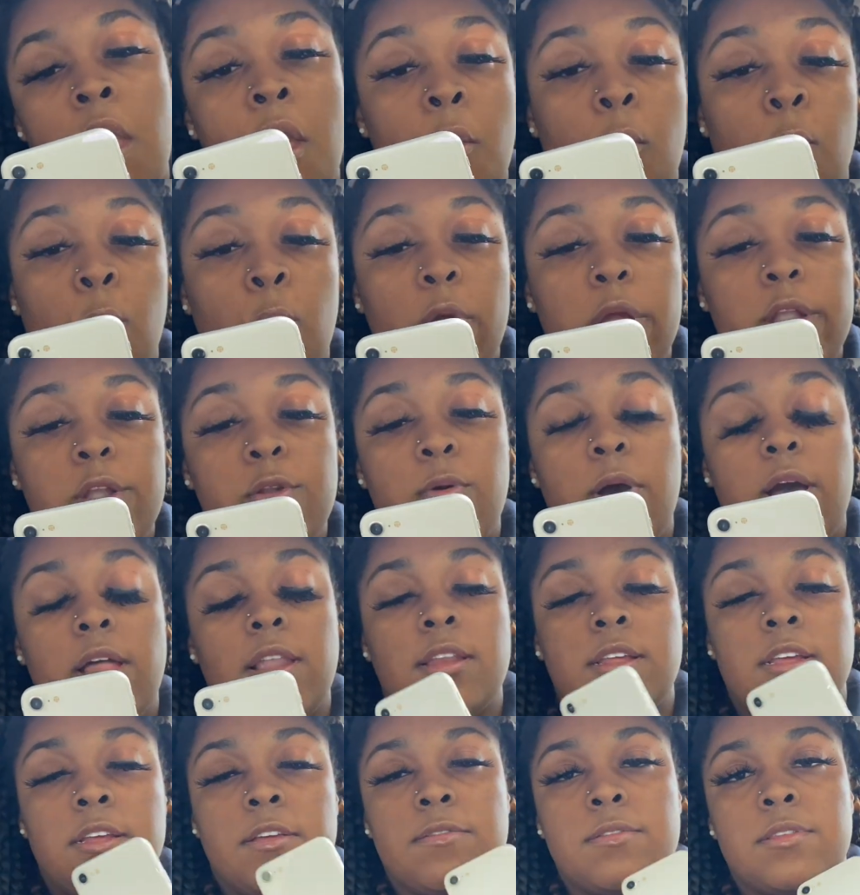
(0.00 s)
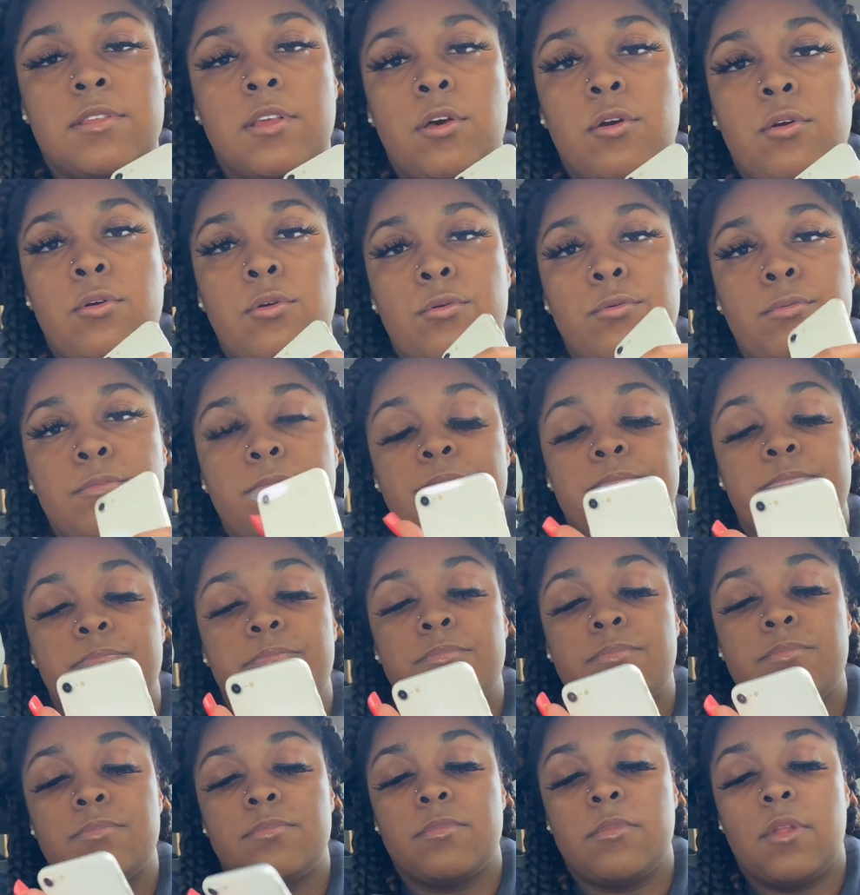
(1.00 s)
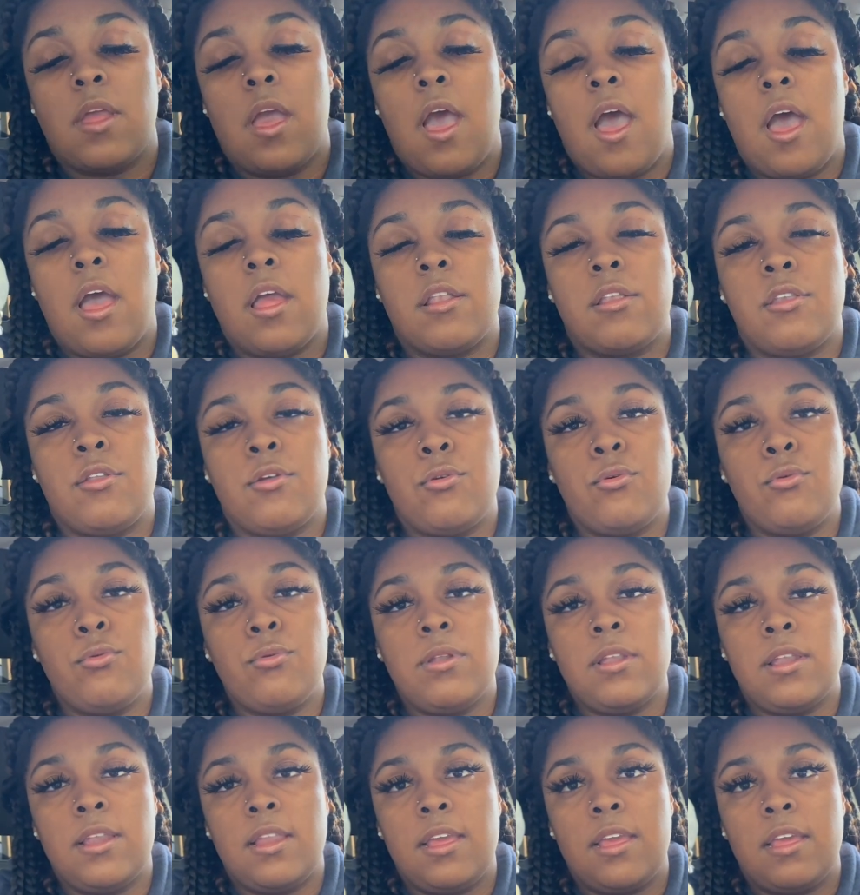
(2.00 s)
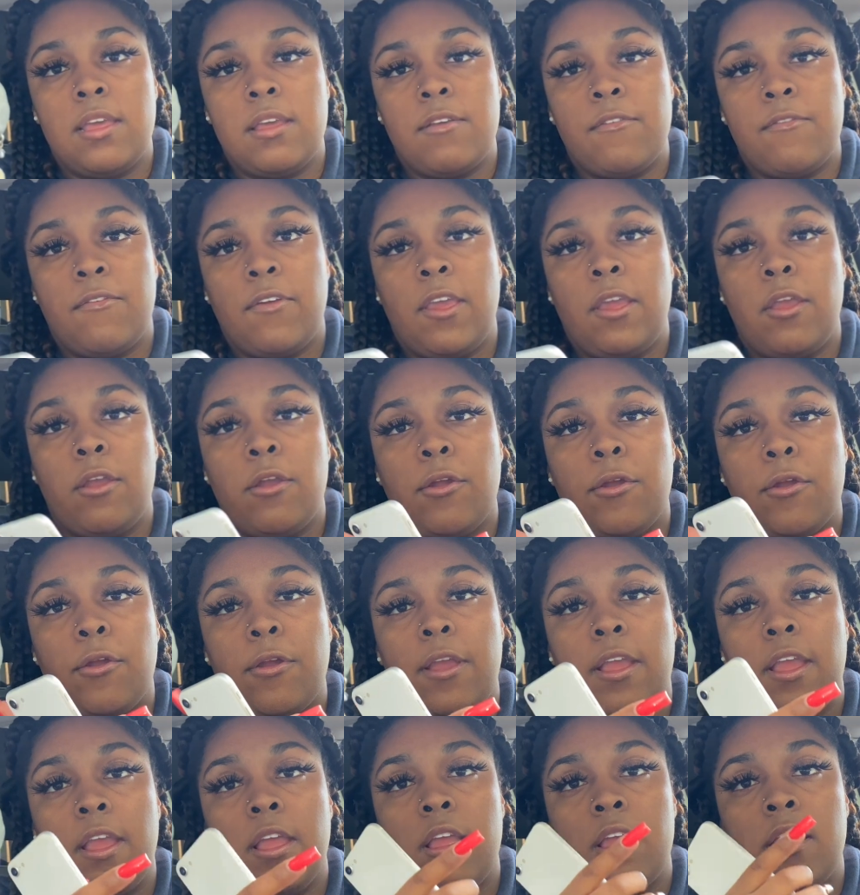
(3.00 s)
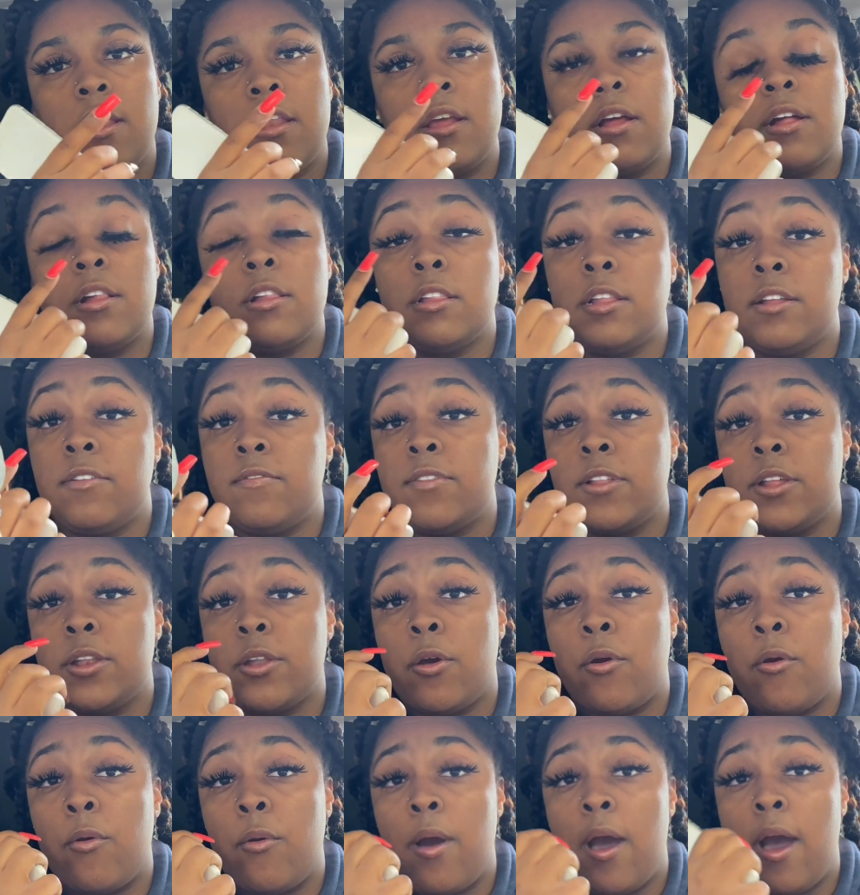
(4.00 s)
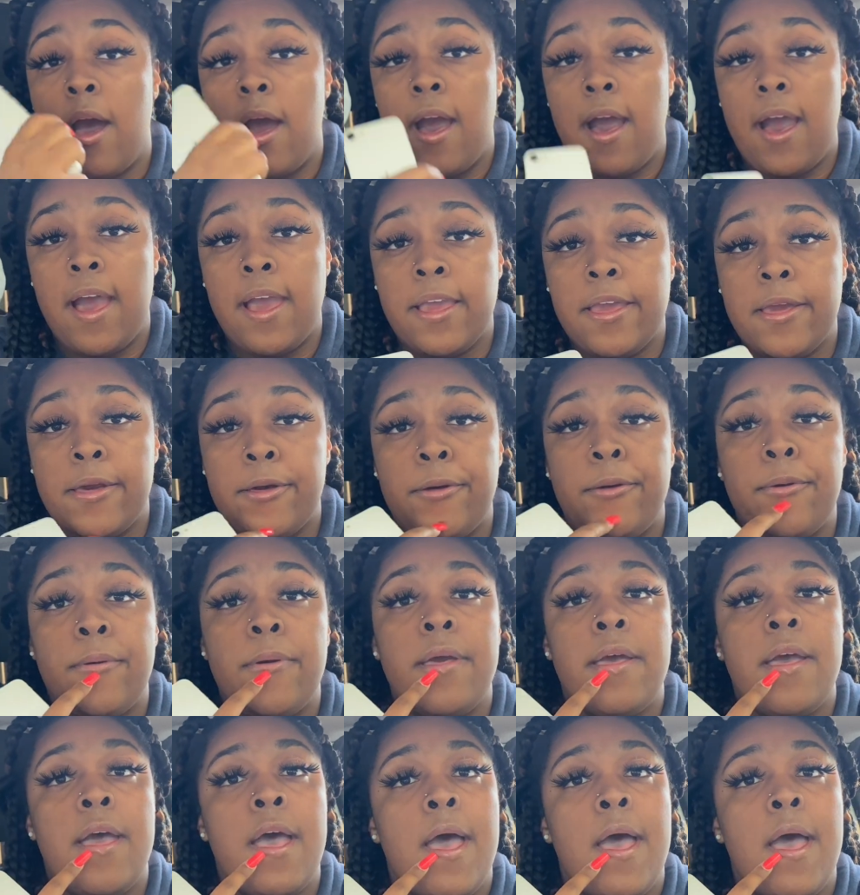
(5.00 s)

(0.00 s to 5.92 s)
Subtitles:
where do I live? So I do live here in Cleveland, Ohio,